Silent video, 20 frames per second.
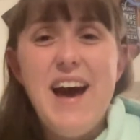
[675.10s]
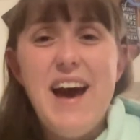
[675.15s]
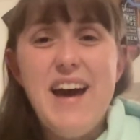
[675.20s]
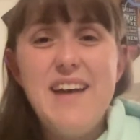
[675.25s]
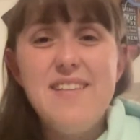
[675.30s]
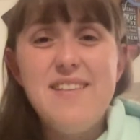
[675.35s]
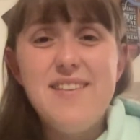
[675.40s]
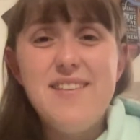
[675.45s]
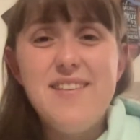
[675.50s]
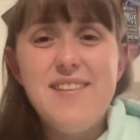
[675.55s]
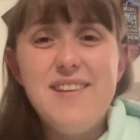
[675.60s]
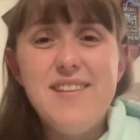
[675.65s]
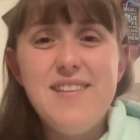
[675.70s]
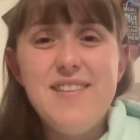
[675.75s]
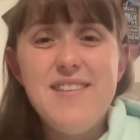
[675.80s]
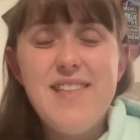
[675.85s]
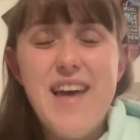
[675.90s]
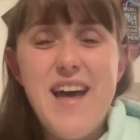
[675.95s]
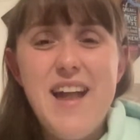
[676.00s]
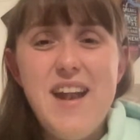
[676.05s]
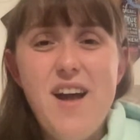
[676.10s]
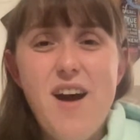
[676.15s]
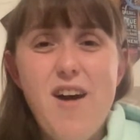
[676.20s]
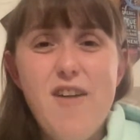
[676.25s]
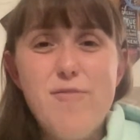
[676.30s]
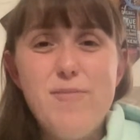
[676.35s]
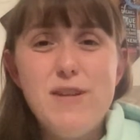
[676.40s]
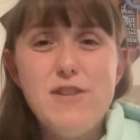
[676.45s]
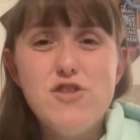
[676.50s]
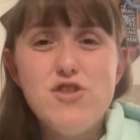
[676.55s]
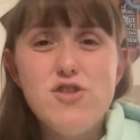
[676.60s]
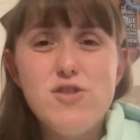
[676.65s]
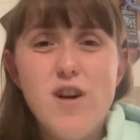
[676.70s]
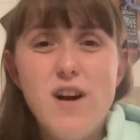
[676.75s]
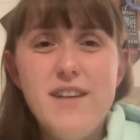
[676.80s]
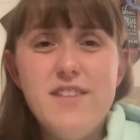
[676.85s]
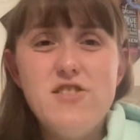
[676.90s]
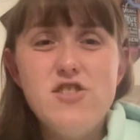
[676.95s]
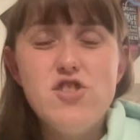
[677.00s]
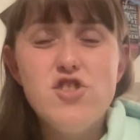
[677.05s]
And since then, I've been
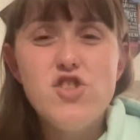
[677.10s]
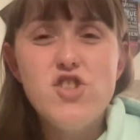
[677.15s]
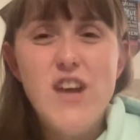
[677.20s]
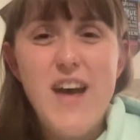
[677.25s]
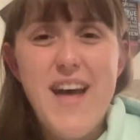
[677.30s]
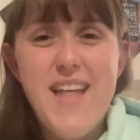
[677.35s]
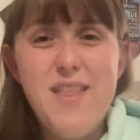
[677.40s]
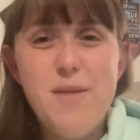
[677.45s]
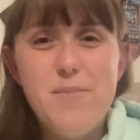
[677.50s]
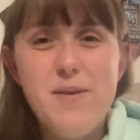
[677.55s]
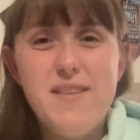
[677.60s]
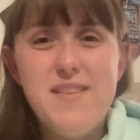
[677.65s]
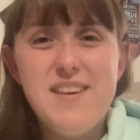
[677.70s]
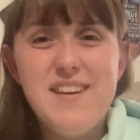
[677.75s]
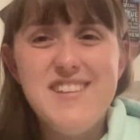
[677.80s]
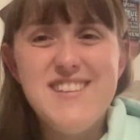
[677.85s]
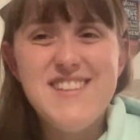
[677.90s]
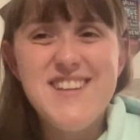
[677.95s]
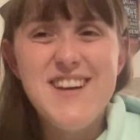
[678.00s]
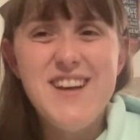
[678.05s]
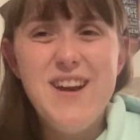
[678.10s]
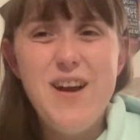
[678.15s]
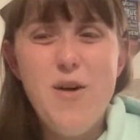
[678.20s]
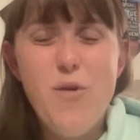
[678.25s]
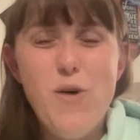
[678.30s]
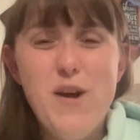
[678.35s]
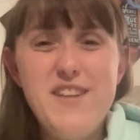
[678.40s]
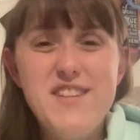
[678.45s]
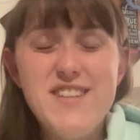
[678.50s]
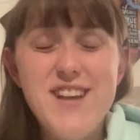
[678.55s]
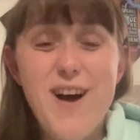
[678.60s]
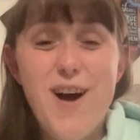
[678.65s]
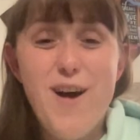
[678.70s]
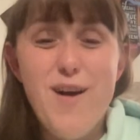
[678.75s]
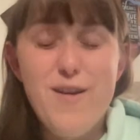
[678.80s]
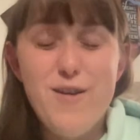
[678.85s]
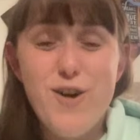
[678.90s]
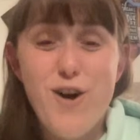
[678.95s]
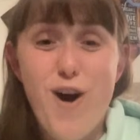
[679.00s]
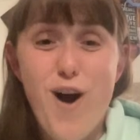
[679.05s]
trying to share the petition, which
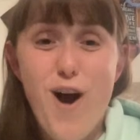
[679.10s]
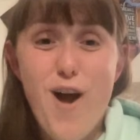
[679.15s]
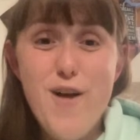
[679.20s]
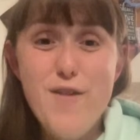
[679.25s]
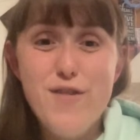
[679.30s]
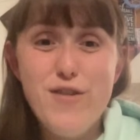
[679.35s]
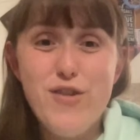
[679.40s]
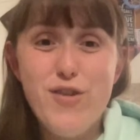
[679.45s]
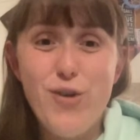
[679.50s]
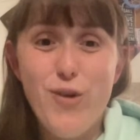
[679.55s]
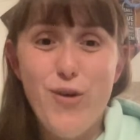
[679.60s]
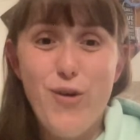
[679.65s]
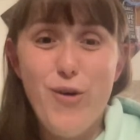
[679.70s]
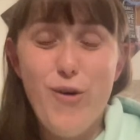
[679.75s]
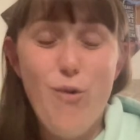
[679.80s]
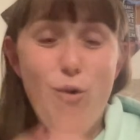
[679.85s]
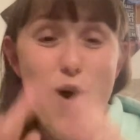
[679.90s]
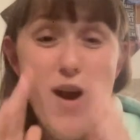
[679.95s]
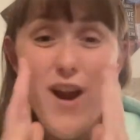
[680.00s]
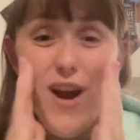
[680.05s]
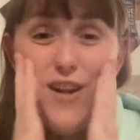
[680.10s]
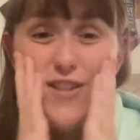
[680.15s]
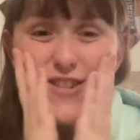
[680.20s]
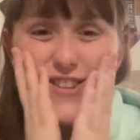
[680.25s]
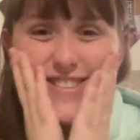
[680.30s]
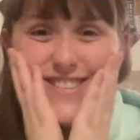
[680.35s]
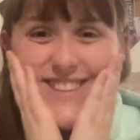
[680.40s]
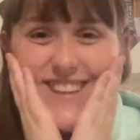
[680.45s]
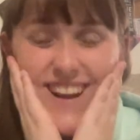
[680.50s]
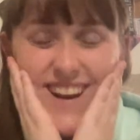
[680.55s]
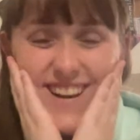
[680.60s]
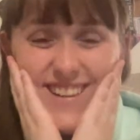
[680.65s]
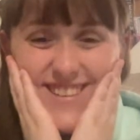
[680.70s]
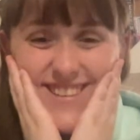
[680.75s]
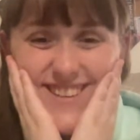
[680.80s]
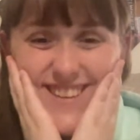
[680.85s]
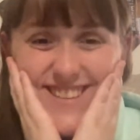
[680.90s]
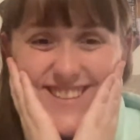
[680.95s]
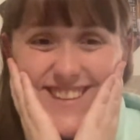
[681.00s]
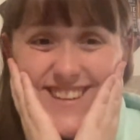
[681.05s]
I got over to 100
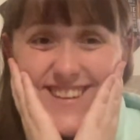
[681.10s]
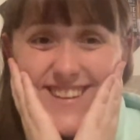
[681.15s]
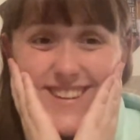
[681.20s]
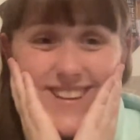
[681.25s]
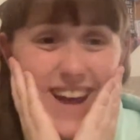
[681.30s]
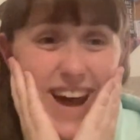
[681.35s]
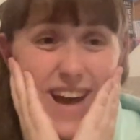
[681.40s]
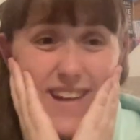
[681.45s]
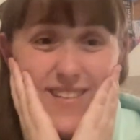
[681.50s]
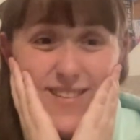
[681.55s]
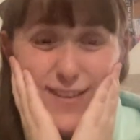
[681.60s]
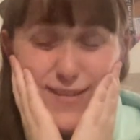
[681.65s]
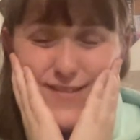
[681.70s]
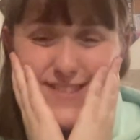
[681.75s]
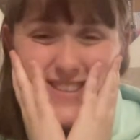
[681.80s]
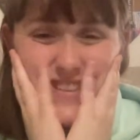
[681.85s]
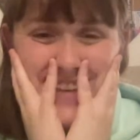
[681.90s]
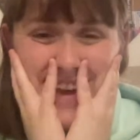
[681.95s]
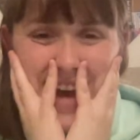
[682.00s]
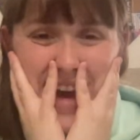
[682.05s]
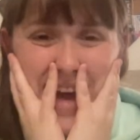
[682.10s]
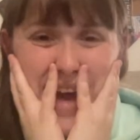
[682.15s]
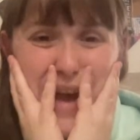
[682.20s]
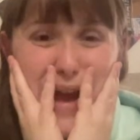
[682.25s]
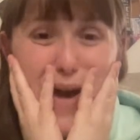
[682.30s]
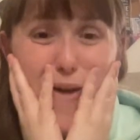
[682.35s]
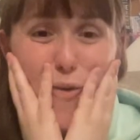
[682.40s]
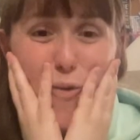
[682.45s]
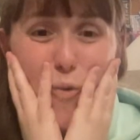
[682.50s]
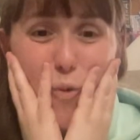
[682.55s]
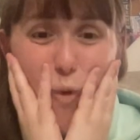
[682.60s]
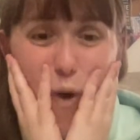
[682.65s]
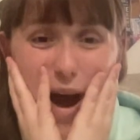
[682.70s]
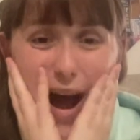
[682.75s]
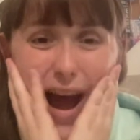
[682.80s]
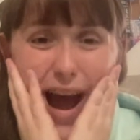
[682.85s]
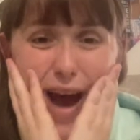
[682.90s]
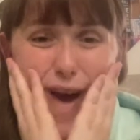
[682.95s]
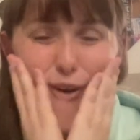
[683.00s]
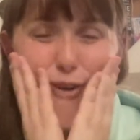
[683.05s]
signatures as of today,
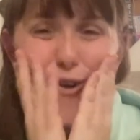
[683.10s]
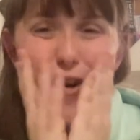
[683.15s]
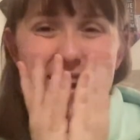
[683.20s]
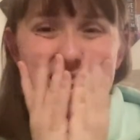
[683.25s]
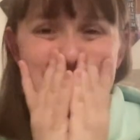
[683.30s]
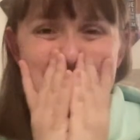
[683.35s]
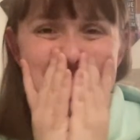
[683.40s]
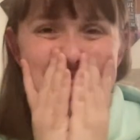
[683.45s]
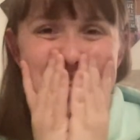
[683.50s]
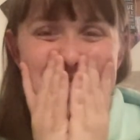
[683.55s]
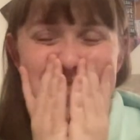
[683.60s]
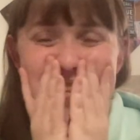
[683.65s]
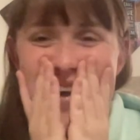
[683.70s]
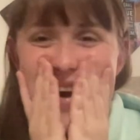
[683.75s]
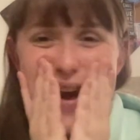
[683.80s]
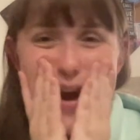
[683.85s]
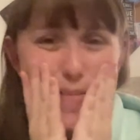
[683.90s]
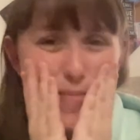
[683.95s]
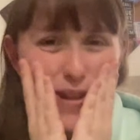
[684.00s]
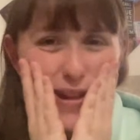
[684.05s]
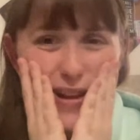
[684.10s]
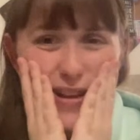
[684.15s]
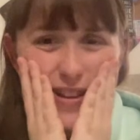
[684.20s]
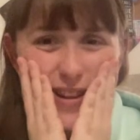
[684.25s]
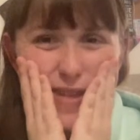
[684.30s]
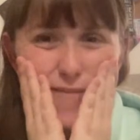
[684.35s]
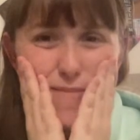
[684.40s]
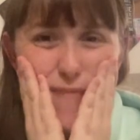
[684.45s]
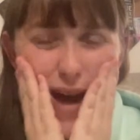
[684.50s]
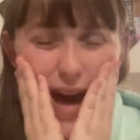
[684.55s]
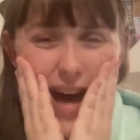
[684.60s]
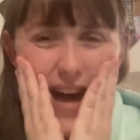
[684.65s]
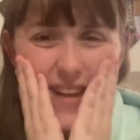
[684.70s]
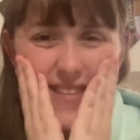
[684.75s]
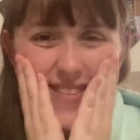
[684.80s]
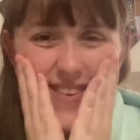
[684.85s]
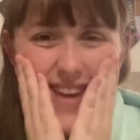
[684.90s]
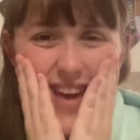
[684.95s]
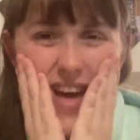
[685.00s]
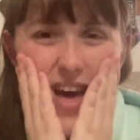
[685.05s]
wow, it is absolutely
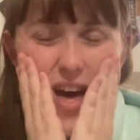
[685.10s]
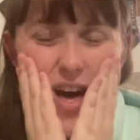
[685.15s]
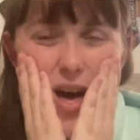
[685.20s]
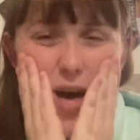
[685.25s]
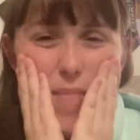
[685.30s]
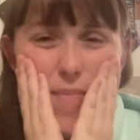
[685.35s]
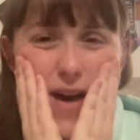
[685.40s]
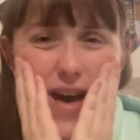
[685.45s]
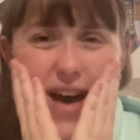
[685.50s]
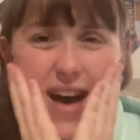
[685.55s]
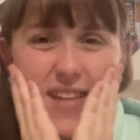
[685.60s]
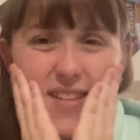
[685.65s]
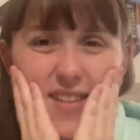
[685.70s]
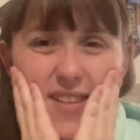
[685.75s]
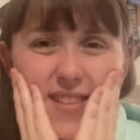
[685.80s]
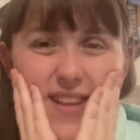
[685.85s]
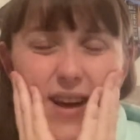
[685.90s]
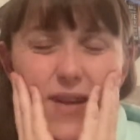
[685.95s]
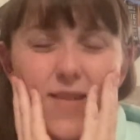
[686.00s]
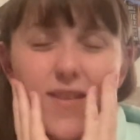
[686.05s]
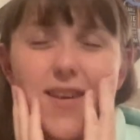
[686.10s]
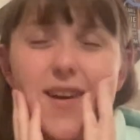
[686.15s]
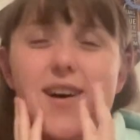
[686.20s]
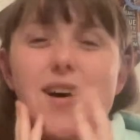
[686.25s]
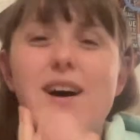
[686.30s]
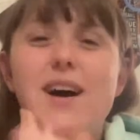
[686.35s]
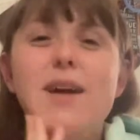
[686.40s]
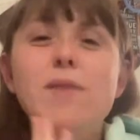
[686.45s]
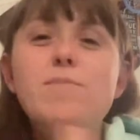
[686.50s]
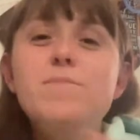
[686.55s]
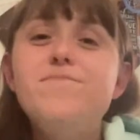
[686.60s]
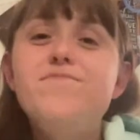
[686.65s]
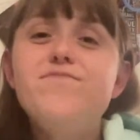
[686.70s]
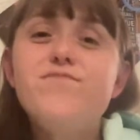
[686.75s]
mad. But at the same time,